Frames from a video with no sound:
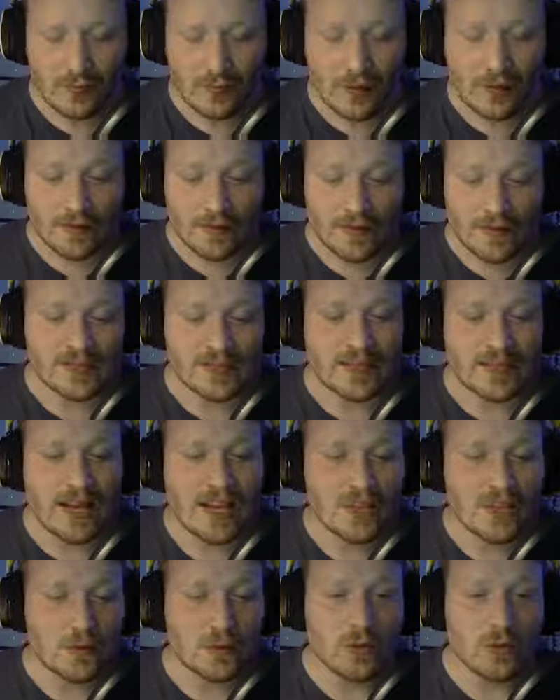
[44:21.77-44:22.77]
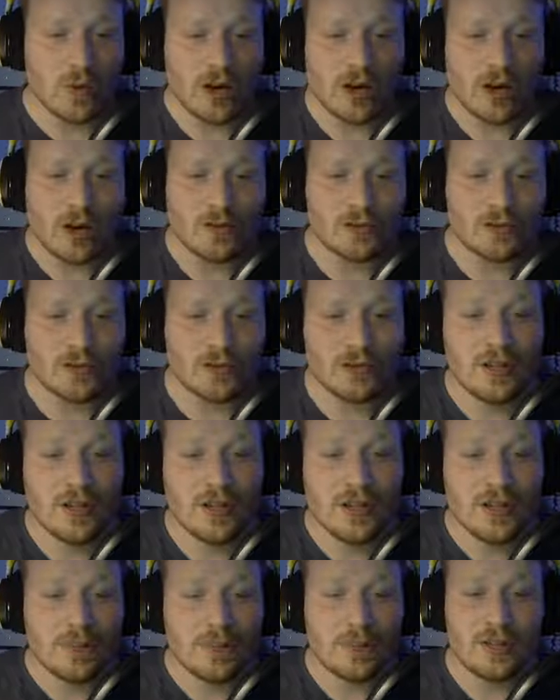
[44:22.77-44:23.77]
These guys will quite often
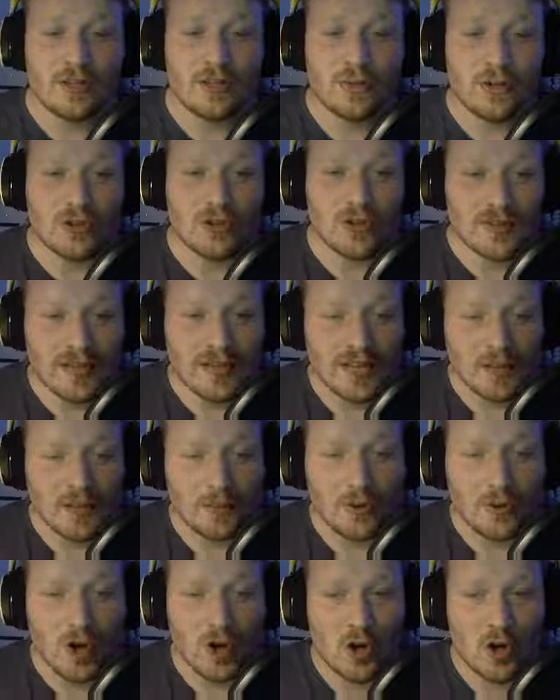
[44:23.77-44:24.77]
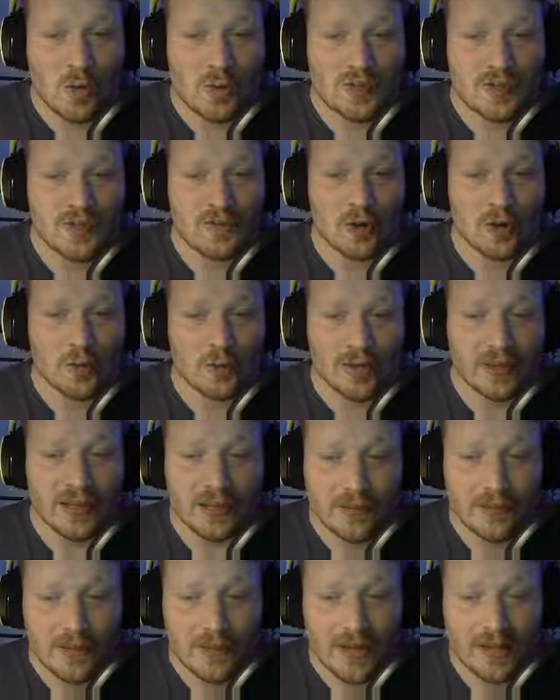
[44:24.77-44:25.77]
be doing your teleport homers if you're playing
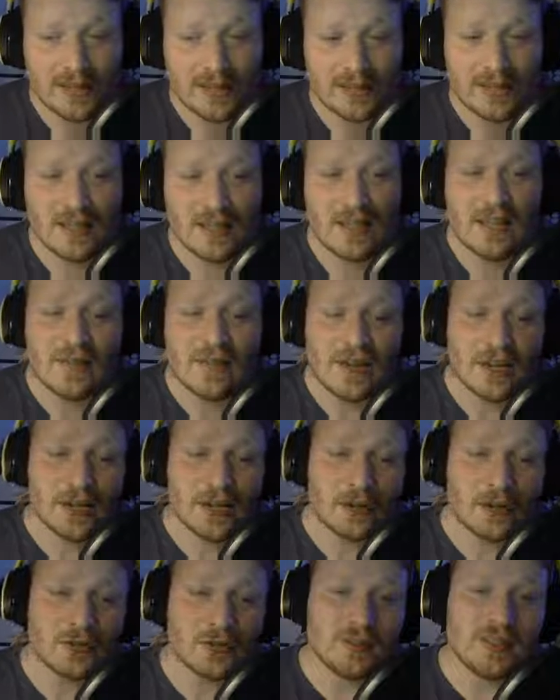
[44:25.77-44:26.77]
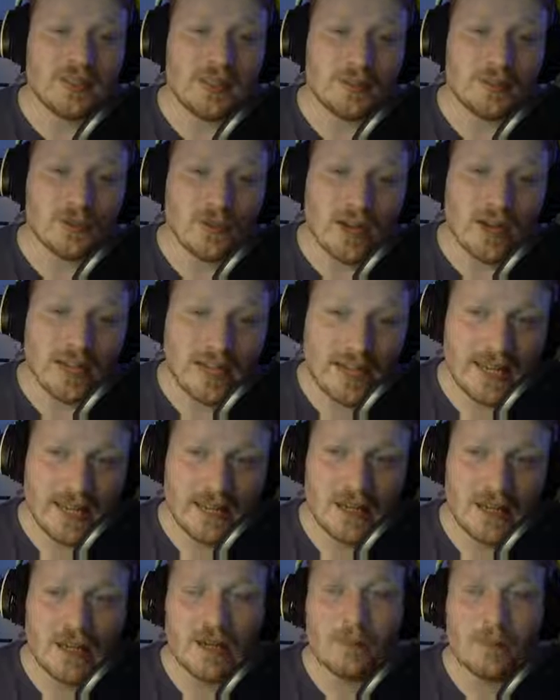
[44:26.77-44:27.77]
fixed. They can also Deep Strike in,
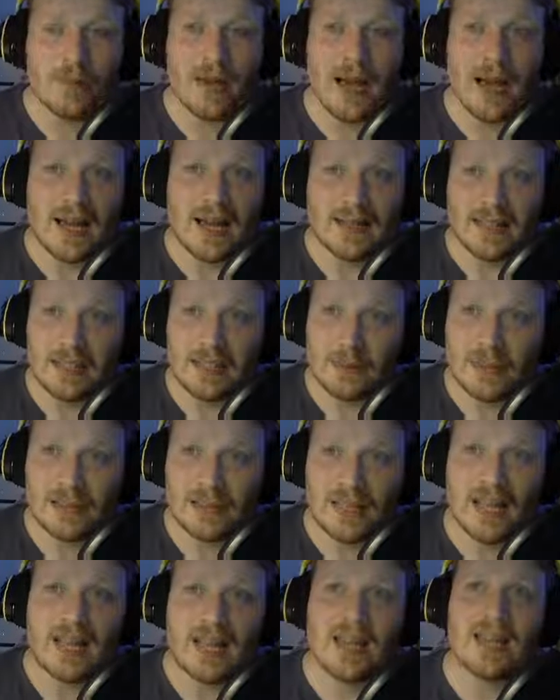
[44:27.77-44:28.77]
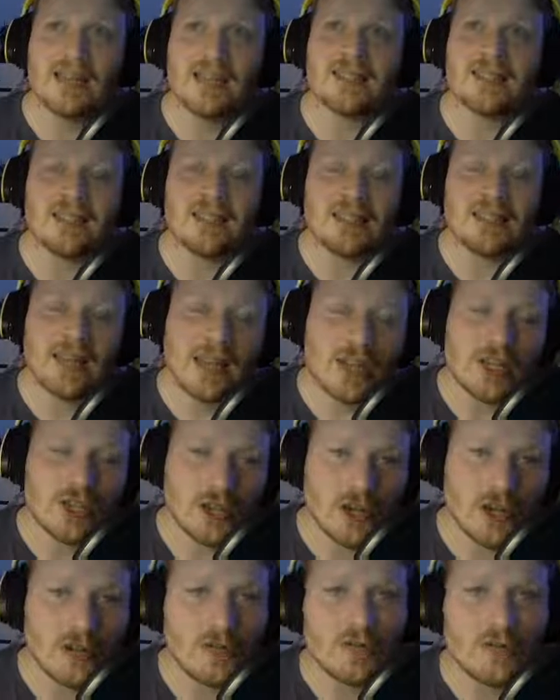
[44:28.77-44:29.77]
behind enemy lines, engage in
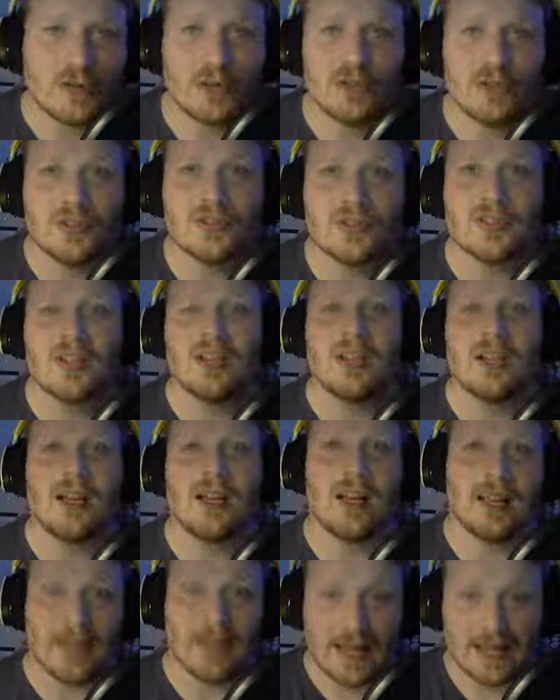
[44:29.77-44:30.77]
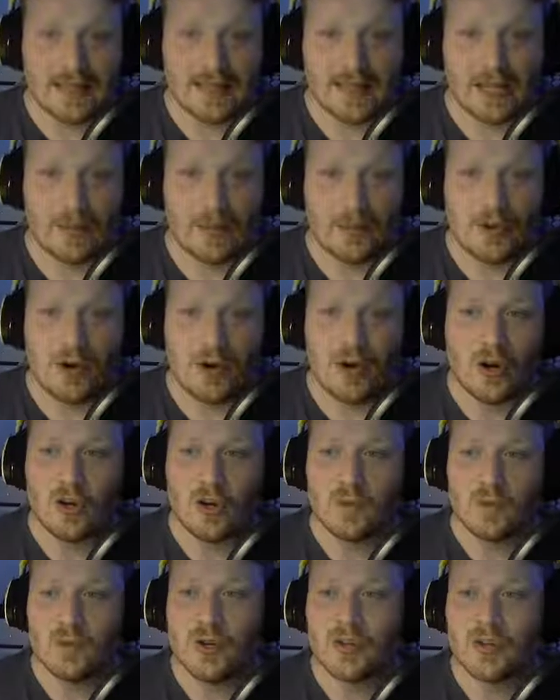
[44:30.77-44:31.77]
all fronts. Again, teleport
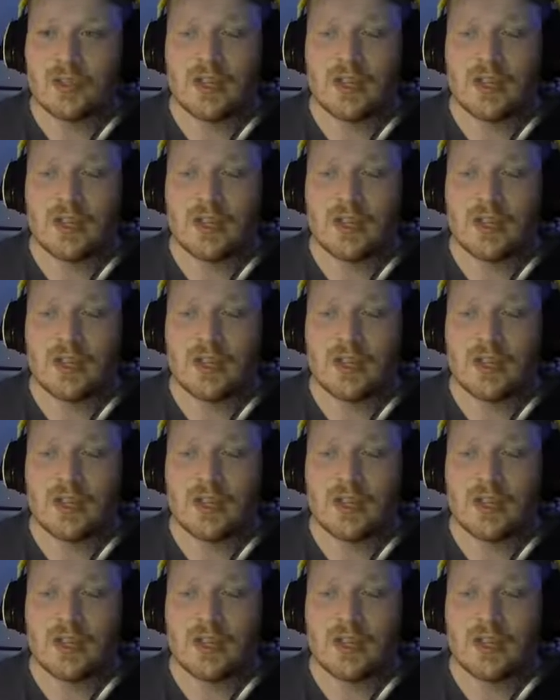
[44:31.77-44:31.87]
homers,